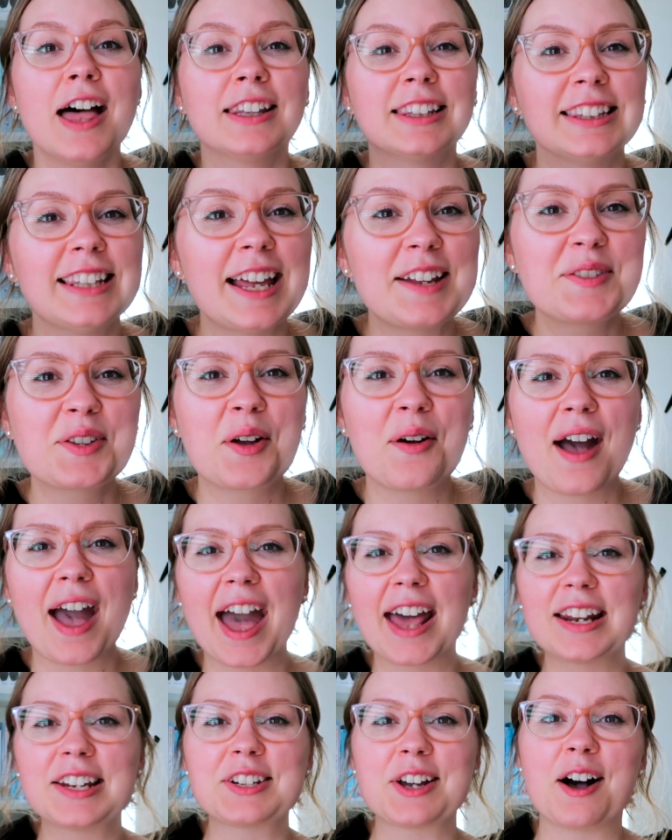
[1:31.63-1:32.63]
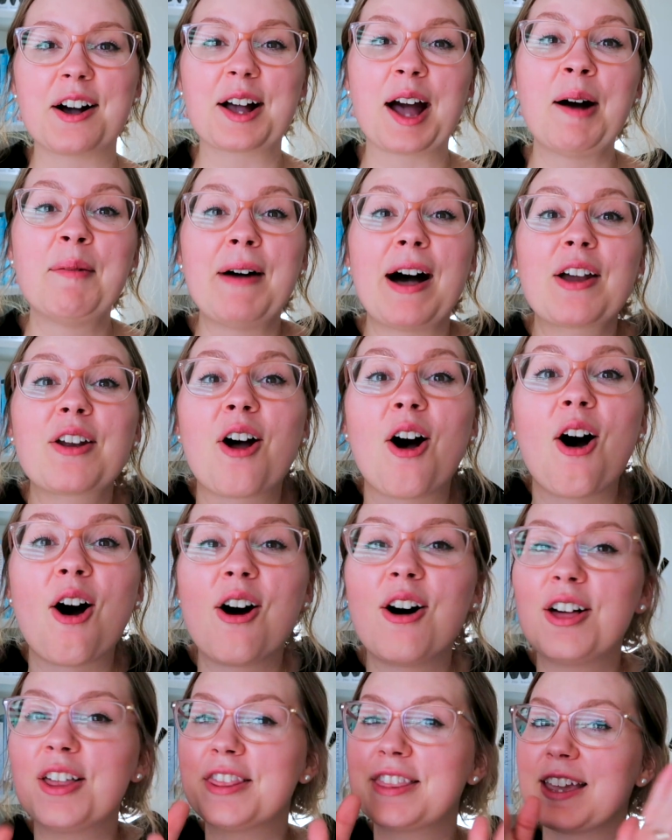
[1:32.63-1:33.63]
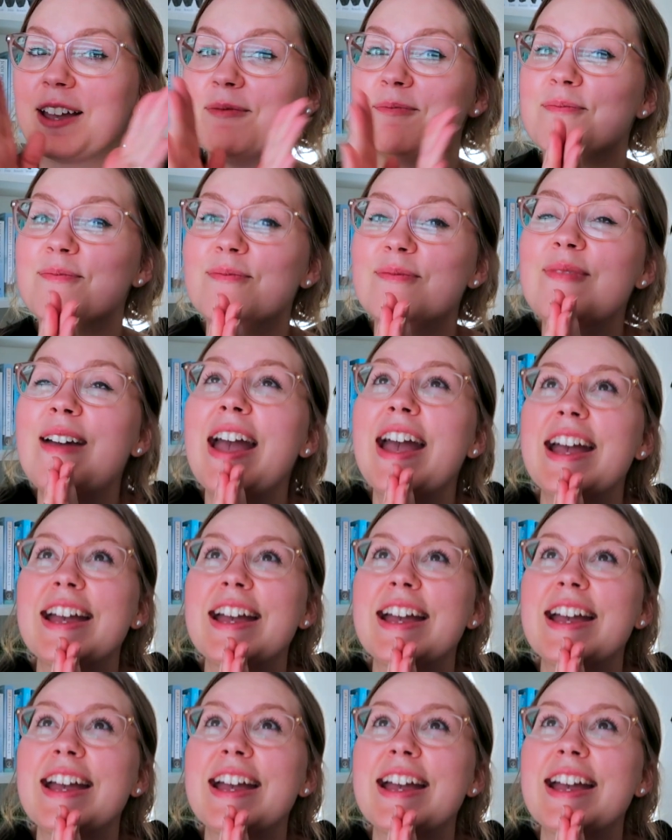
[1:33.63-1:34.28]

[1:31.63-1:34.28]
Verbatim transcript: Let's go ahead and talk about all the amazing